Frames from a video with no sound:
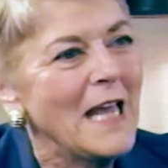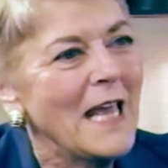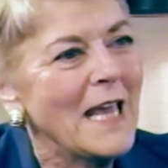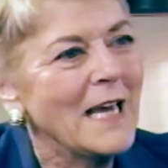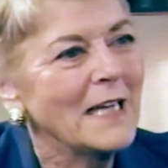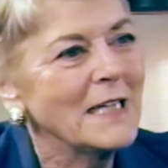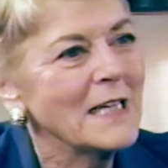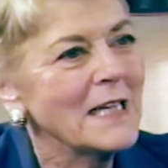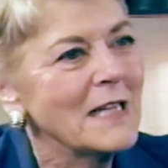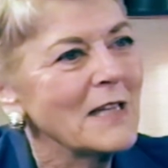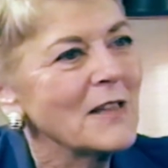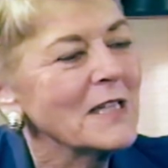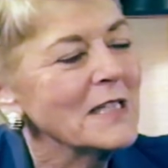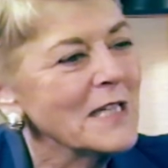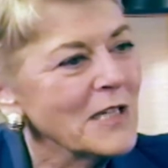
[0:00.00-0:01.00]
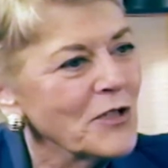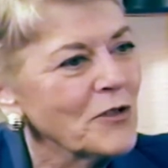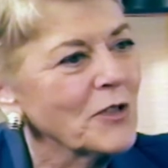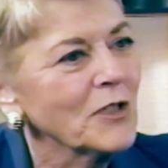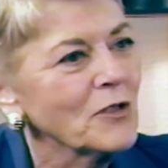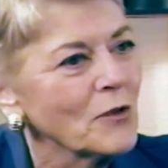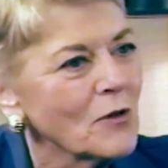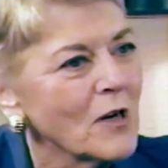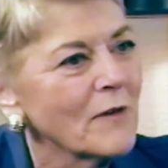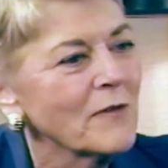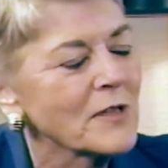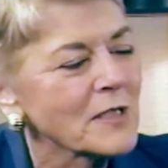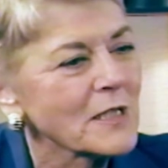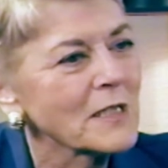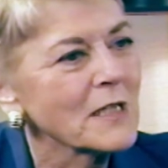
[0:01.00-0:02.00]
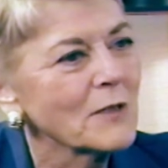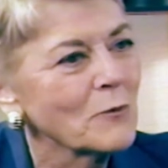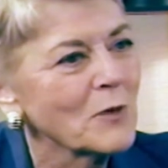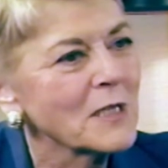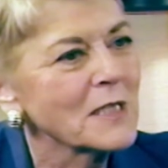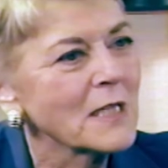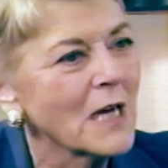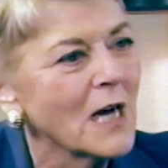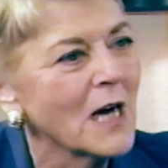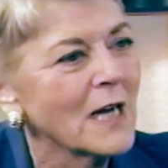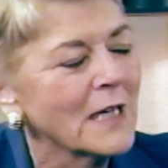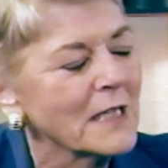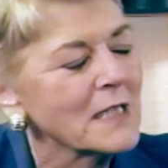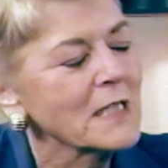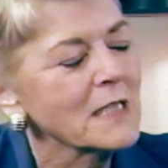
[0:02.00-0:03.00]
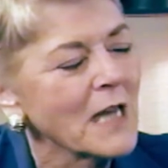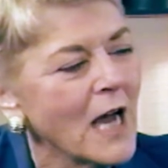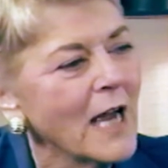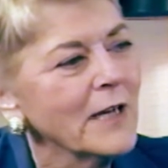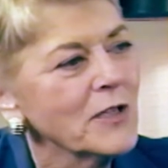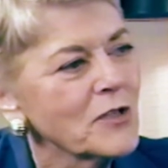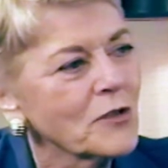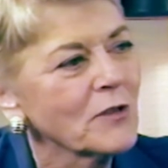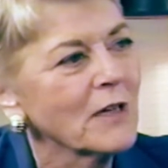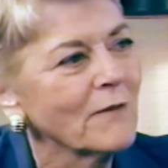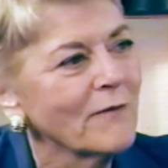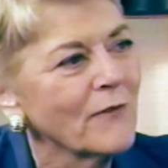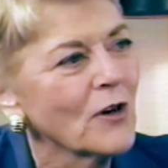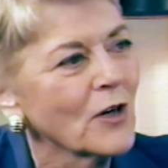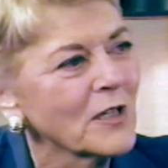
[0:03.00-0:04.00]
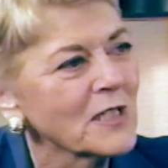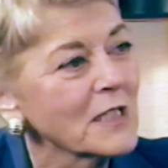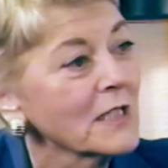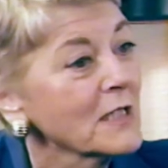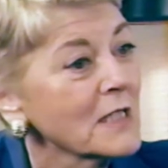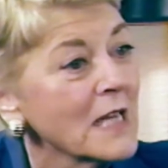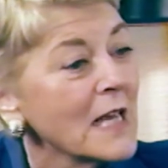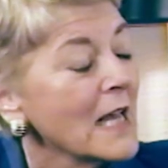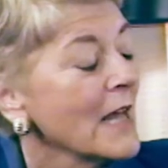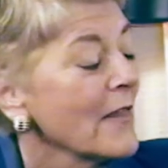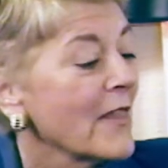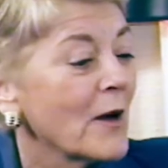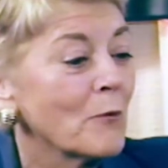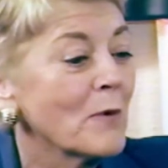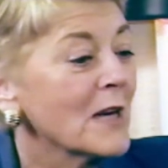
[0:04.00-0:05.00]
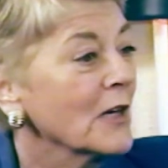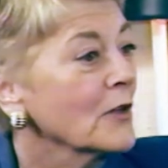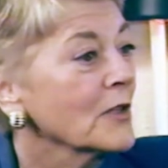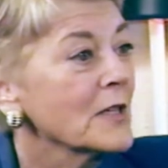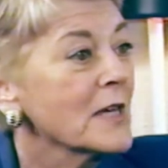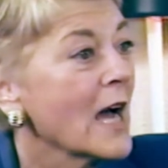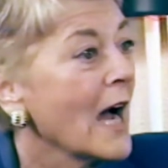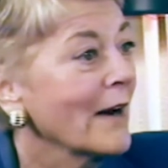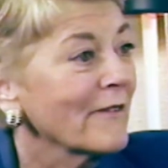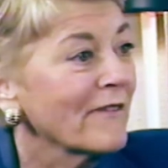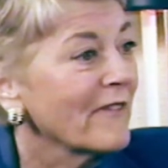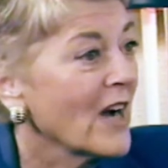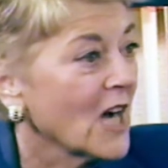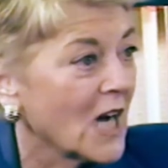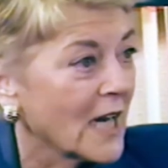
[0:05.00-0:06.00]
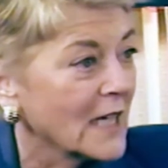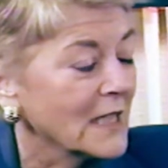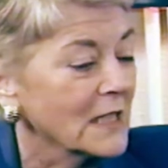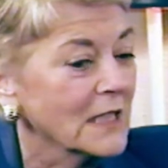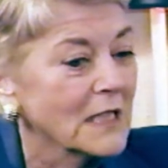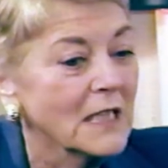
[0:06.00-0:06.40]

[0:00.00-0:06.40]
And the district office was on a side street in Forest Hills that we could not find.